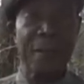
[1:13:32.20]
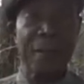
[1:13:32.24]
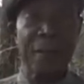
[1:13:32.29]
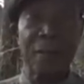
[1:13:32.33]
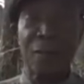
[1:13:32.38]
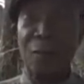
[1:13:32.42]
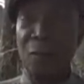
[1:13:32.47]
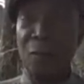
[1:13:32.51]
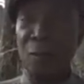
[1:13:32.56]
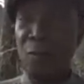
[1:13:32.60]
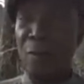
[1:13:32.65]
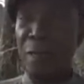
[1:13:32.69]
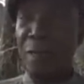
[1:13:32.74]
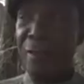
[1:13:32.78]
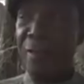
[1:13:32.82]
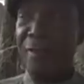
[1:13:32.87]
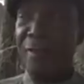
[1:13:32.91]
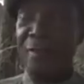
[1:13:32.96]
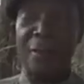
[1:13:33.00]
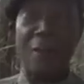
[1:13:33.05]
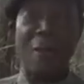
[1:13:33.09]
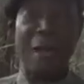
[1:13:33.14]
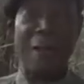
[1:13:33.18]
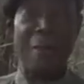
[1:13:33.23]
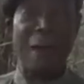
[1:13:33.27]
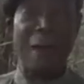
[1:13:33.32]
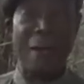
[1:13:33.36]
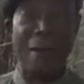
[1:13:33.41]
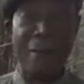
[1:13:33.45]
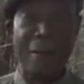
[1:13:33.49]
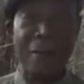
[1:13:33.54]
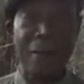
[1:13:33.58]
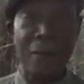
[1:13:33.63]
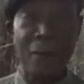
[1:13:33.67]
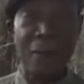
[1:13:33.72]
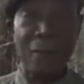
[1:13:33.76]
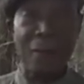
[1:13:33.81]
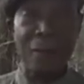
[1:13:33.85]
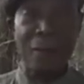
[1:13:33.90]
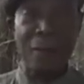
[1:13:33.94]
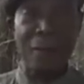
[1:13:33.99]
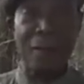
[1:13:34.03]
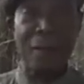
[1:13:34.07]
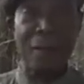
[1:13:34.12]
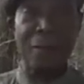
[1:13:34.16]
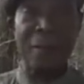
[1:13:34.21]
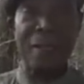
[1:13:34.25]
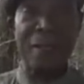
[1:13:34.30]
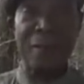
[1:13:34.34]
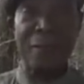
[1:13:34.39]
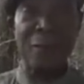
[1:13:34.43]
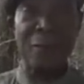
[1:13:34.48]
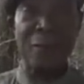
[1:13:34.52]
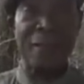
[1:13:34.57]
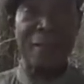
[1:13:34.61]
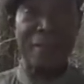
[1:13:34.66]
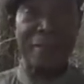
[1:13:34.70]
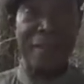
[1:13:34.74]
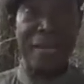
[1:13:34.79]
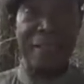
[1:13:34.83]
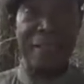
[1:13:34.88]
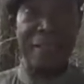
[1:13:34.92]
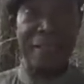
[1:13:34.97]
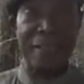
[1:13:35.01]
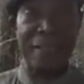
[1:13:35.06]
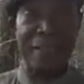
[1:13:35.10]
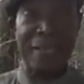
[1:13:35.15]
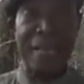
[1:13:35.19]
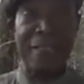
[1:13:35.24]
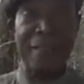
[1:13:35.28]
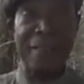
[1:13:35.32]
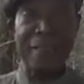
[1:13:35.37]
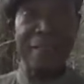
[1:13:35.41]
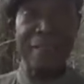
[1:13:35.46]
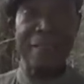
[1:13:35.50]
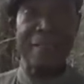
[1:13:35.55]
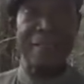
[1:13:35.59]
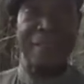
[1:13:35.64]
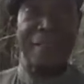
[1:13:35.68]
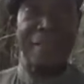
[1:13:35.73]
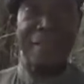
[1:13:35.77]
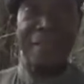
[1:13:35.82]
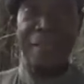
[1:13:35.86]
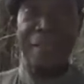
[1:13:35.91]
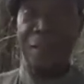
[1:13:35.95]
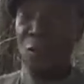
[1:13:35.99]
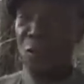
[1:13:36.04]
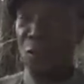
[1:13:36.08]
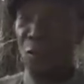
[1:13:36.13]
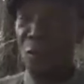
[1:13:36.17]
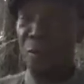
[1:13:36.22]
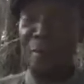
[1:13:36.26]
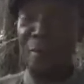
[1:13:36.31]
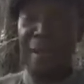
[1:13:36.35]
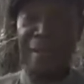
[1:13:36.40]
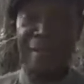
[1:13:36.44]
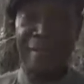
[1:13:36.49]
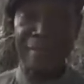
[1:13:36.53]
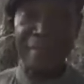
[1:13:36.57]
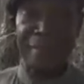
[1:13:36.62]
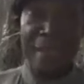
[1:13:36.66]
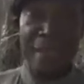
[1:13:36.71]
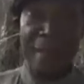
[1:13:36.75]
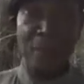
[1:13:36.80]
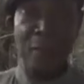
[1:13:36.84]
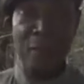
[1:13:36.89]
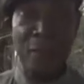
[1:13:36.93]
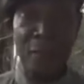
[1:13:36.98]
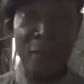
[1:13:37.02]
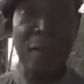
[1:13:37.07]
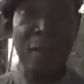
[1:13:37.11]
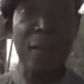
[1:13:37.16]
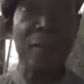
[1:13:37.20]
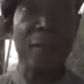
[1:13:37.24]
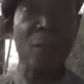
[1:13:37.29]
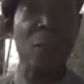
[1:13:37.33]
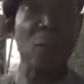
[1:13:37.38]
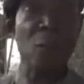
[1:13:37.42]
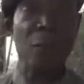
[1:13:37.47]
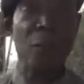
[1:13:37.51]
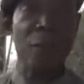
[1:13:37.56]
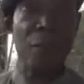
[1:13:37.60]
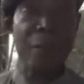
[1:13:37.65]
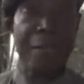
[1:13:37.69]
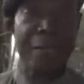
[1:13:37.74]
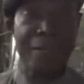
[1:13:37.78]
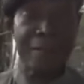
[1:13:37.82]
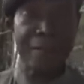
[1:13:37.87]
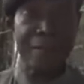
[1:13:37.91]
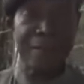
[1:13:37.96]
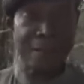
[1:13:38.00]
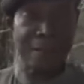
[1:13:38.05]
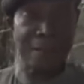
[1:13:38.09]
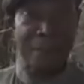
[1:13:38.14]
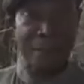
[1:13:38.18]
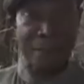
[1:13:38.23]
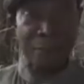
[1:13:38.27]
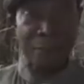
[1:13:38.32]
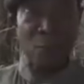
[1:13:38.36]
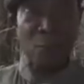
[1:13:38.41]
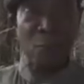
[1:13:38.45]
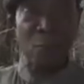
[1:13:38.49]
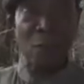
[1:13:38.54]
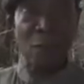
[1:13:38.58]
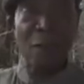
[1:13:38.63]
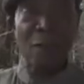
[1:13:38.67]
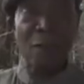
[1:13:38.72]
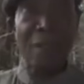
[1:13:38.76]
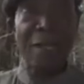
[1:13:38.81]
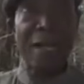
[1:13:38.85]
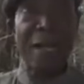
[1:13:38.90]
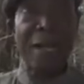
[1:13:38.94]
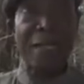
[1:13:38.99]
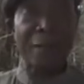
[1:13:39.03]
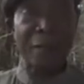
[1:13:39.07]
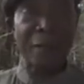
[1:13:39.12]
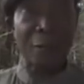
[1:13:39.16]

So when they saw our effort, they were so excited and they decided to come and establish a full-fledged grammar school at